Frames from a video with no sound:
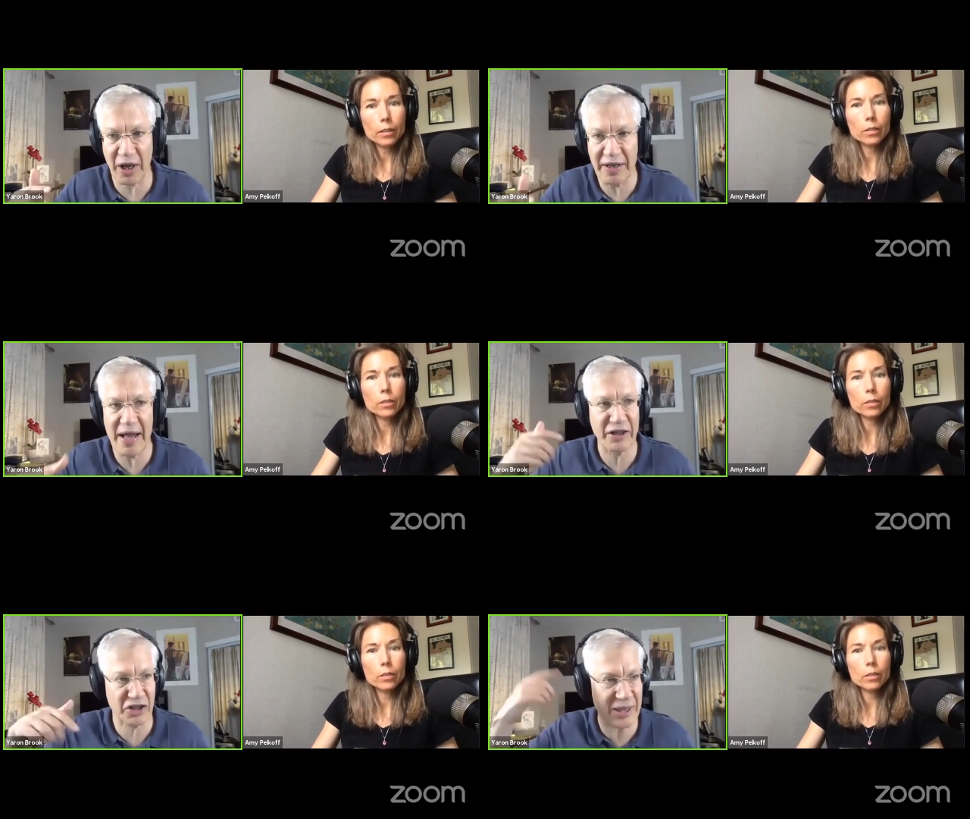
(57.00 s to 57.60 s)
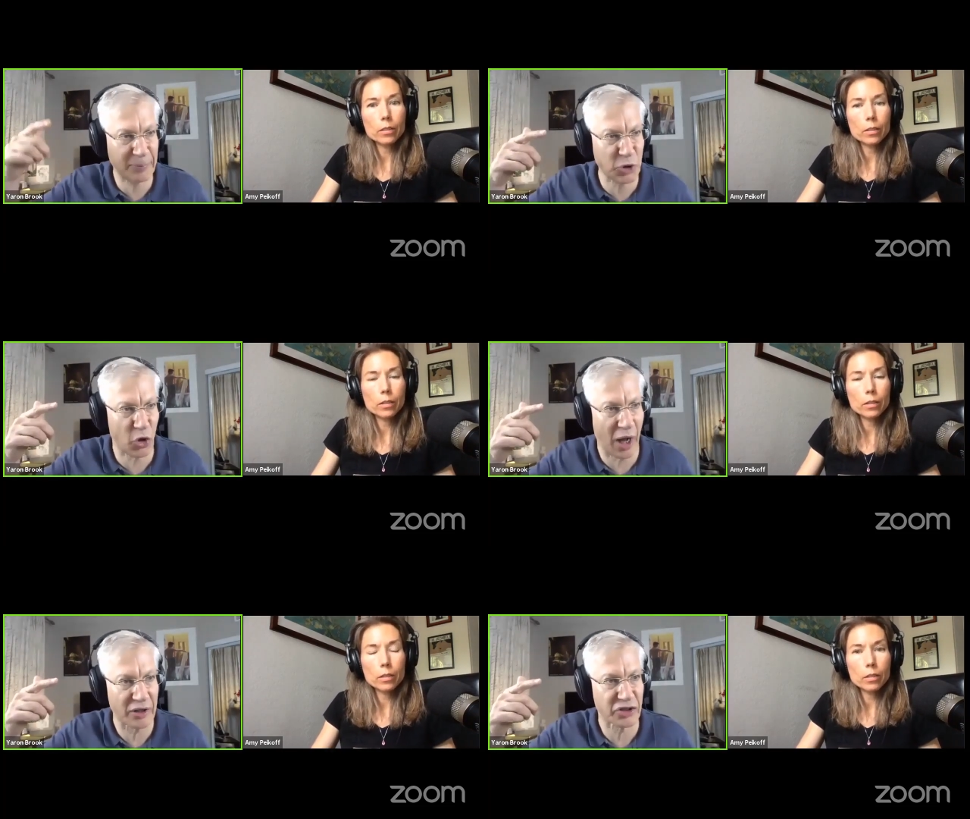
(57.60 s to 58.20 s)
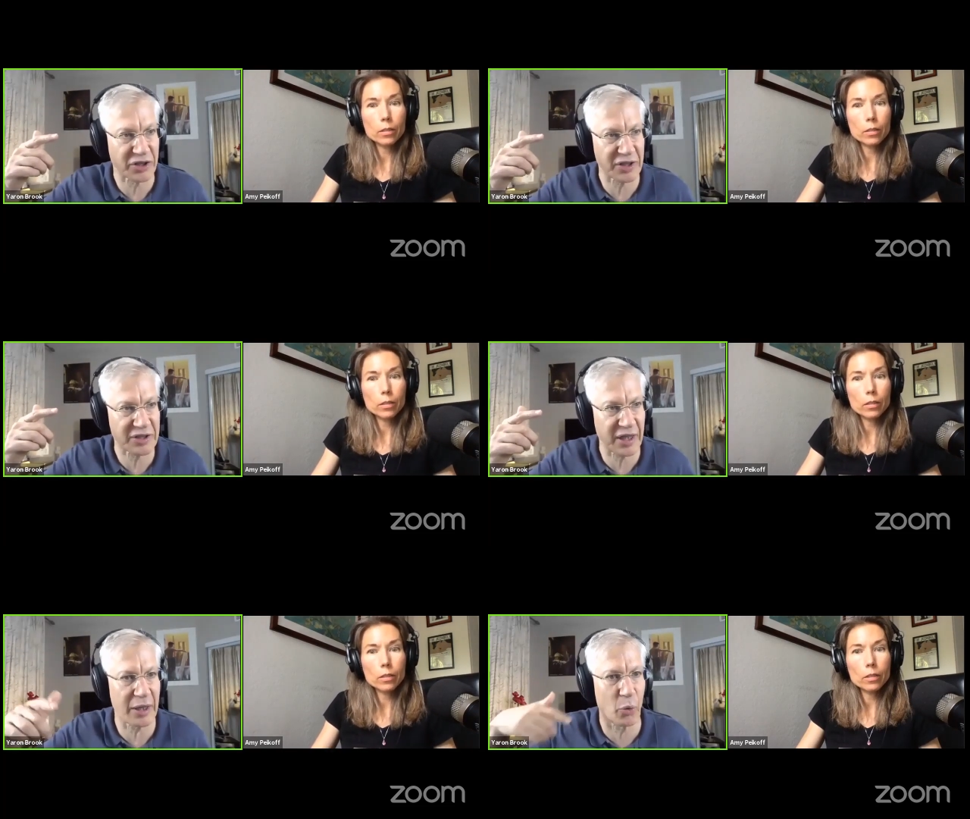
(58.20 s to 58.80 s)
Speaker 1: and then conceptual
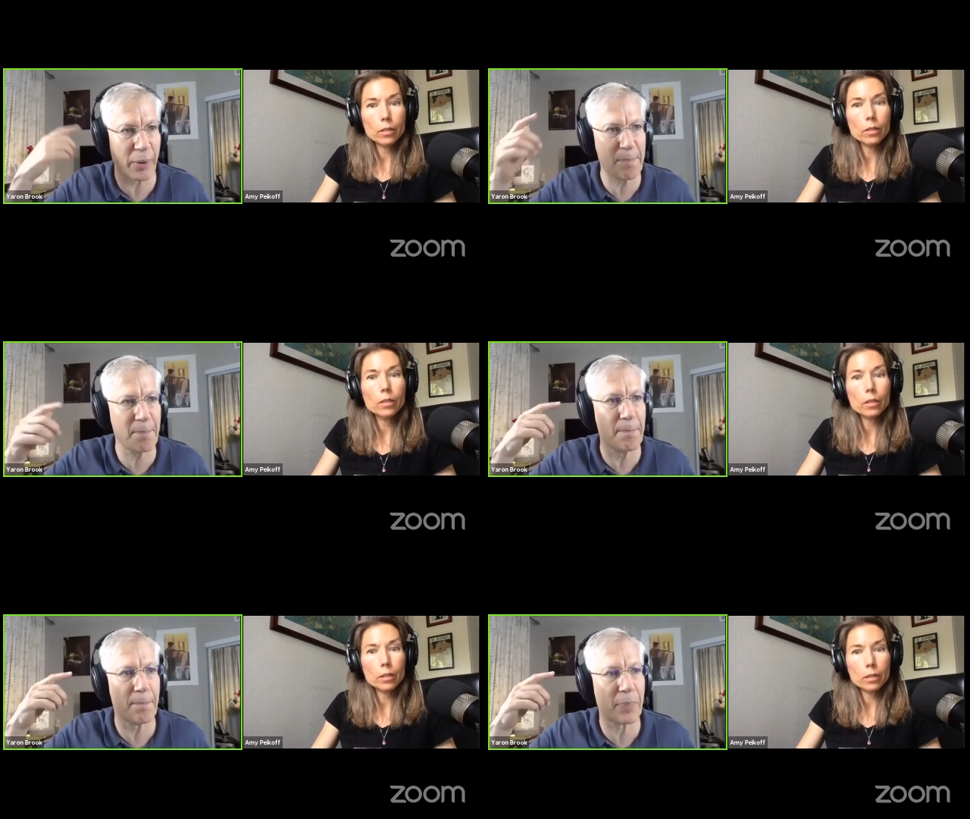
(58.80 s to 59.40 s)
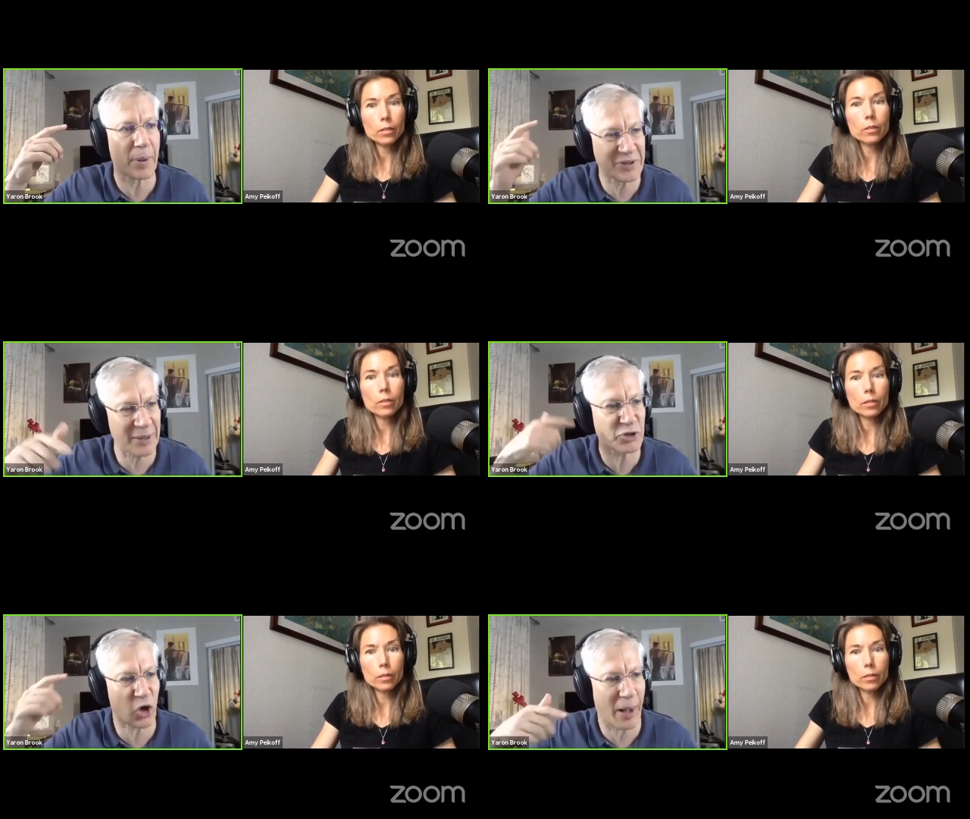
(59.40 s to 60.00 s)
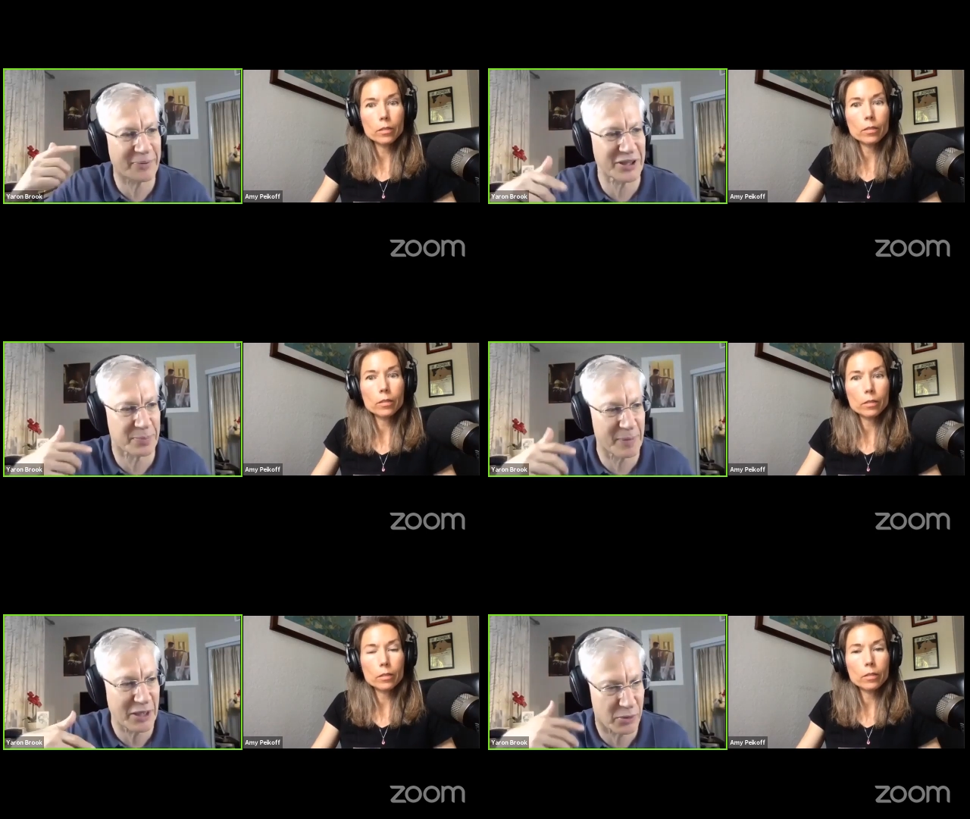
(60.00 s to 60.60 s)
consciousness, and then what conceptual competence
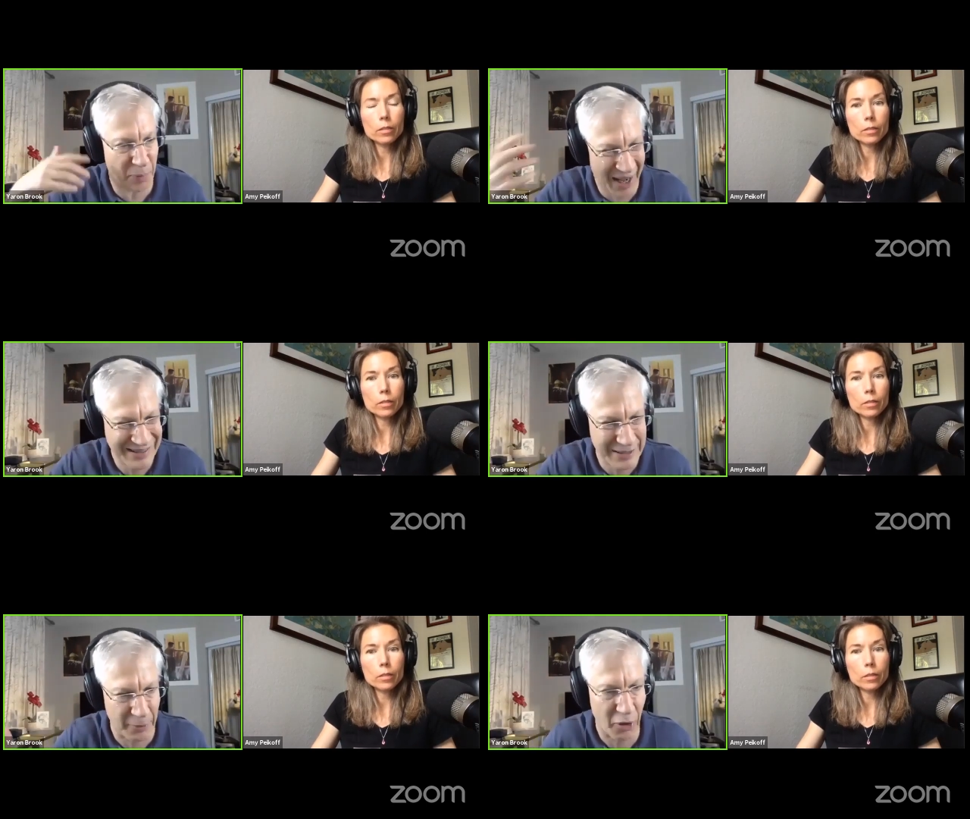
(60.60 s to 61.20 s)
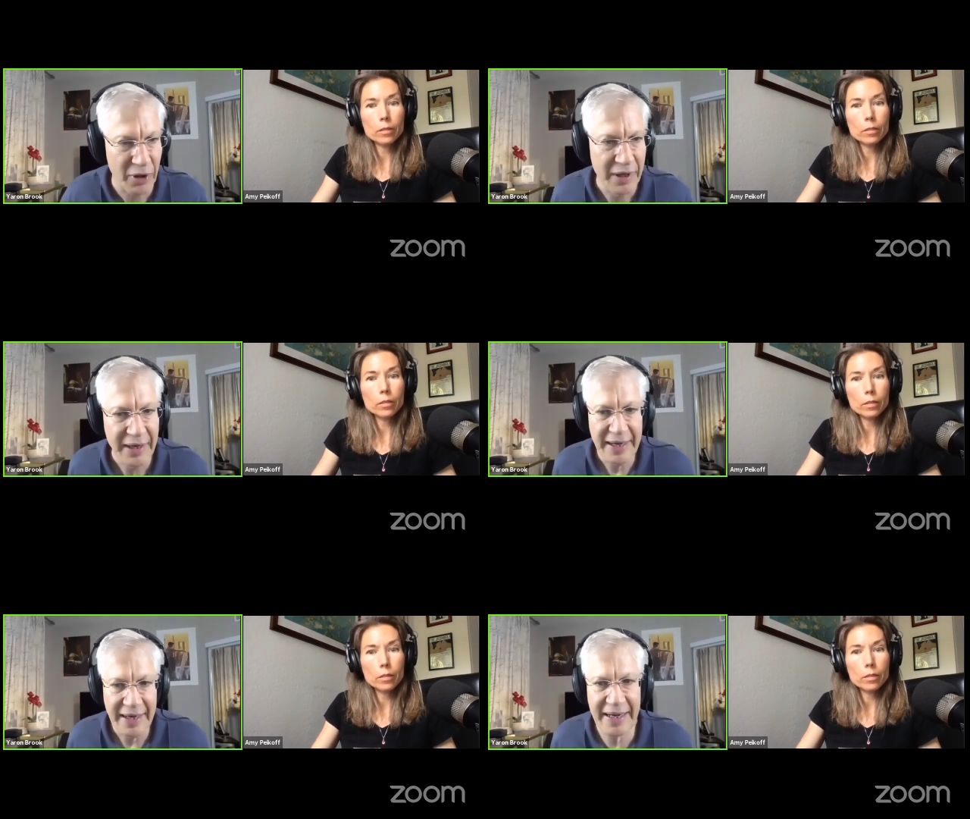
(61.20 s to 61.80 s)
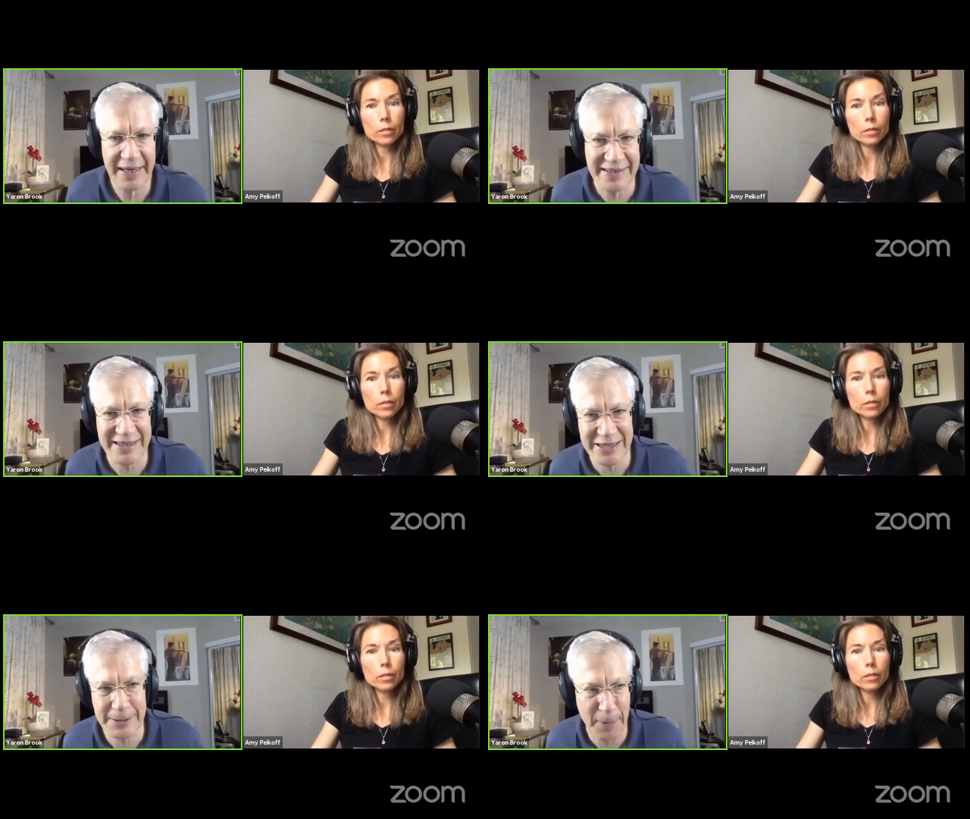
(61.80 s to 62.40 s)
make possible is
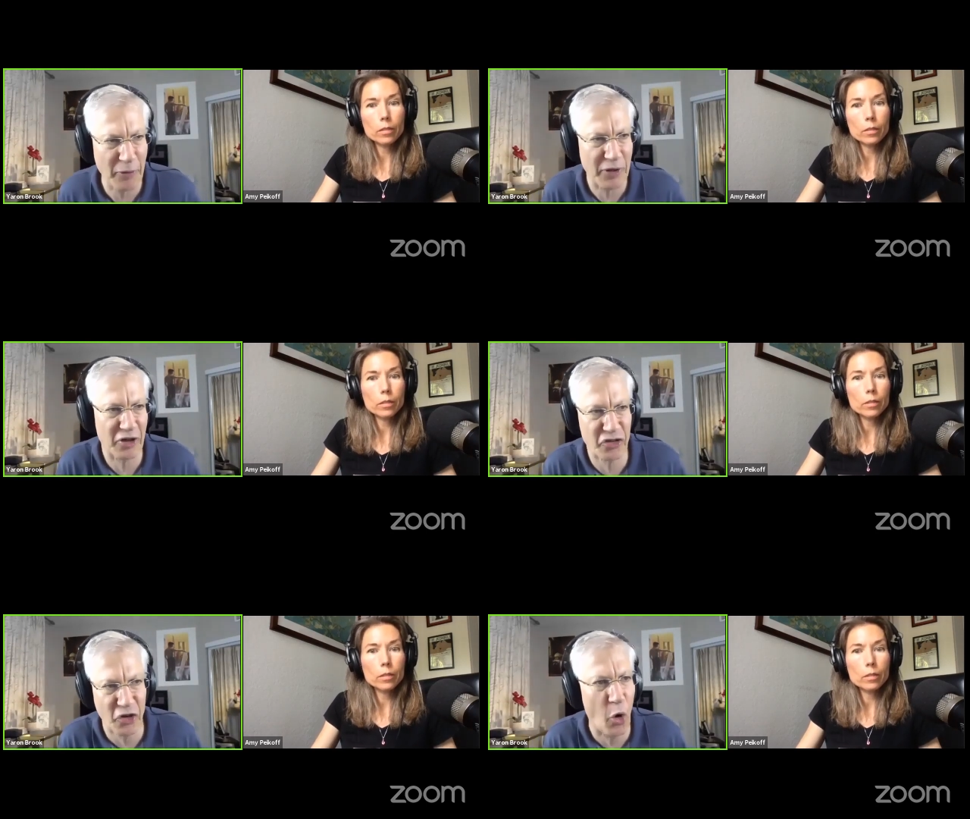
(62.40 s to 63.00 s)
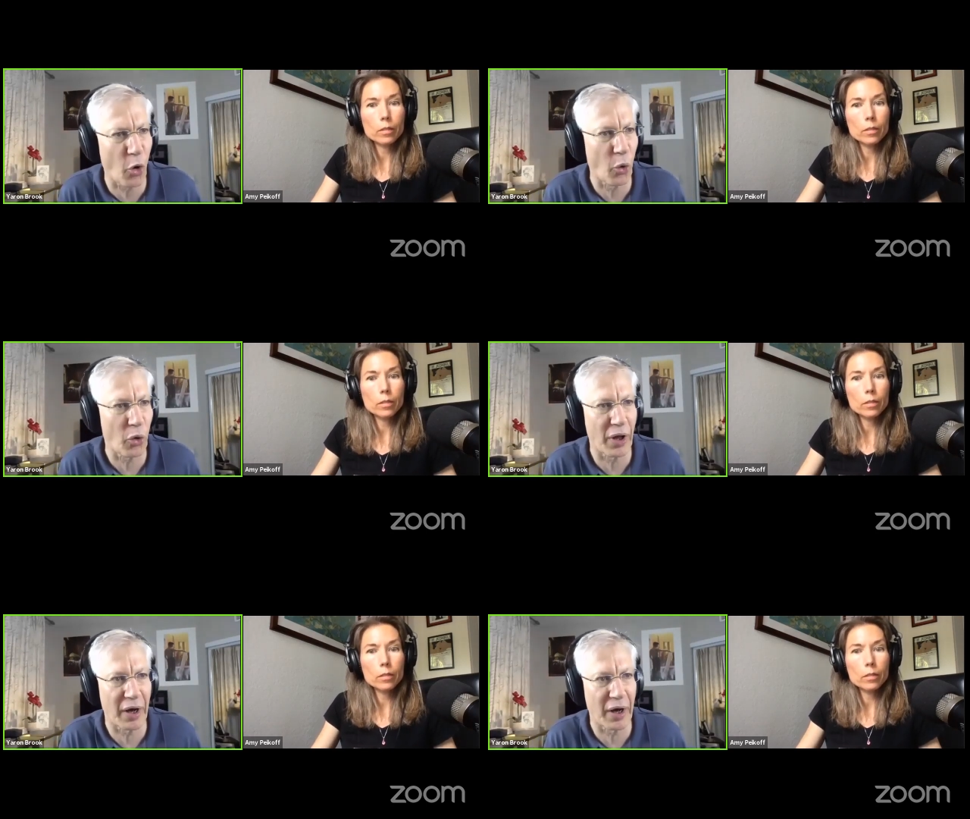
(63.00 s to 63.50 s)
a spirit, a soul, uh uh,